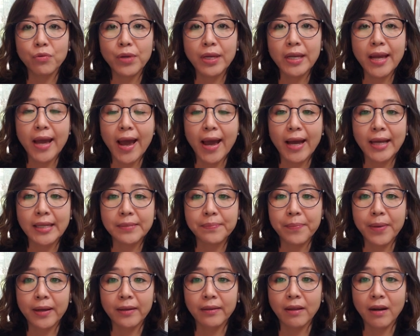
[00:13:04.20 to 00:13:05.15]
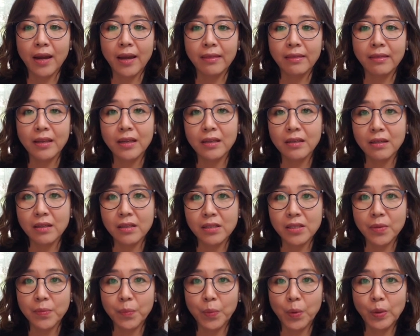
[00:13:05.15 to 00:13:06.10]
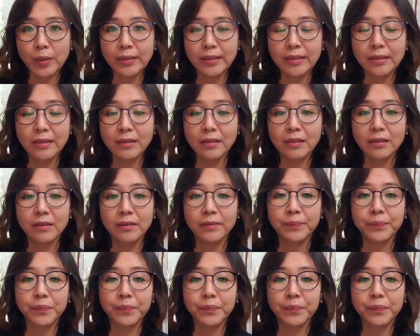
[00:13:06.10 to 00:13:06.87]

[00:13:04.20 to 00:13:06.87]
3 aspects that I think is important.